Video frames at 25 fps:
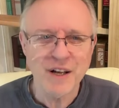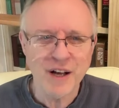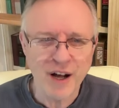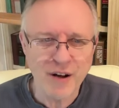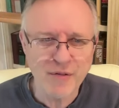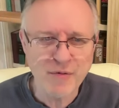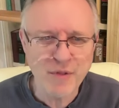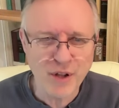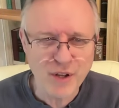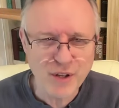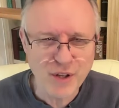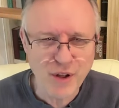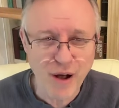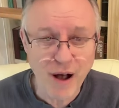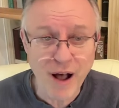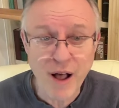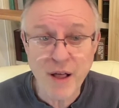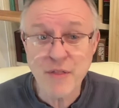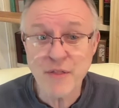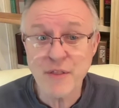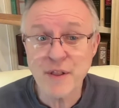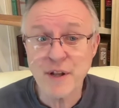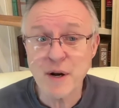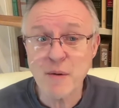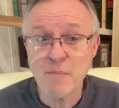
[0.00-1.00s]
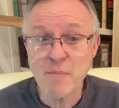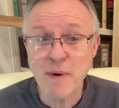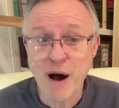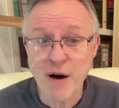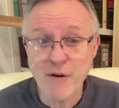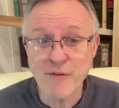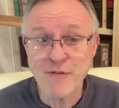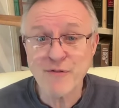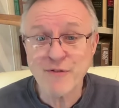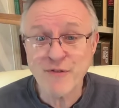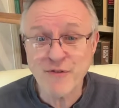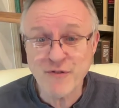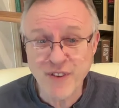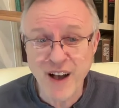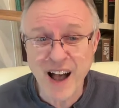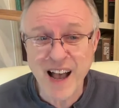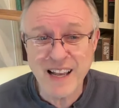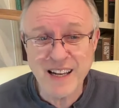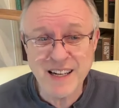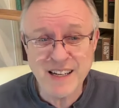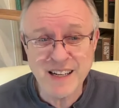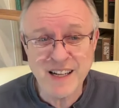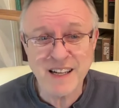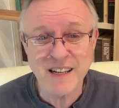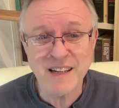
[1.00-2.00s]
of the law than about
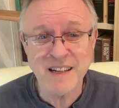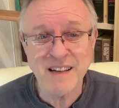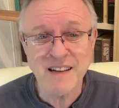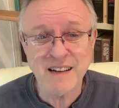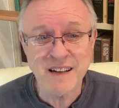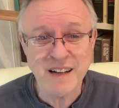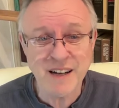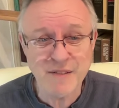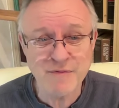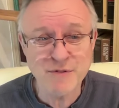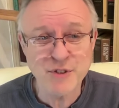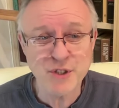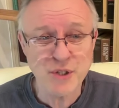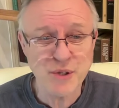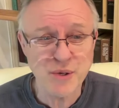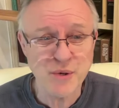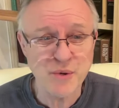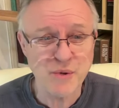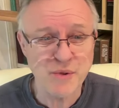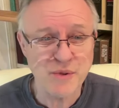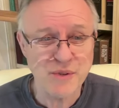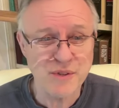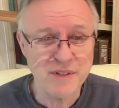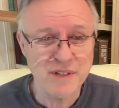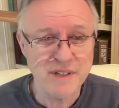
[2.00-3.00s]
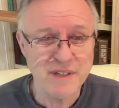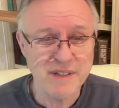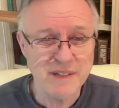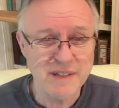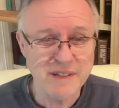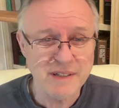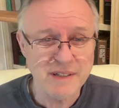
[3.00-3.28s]
finding of truth.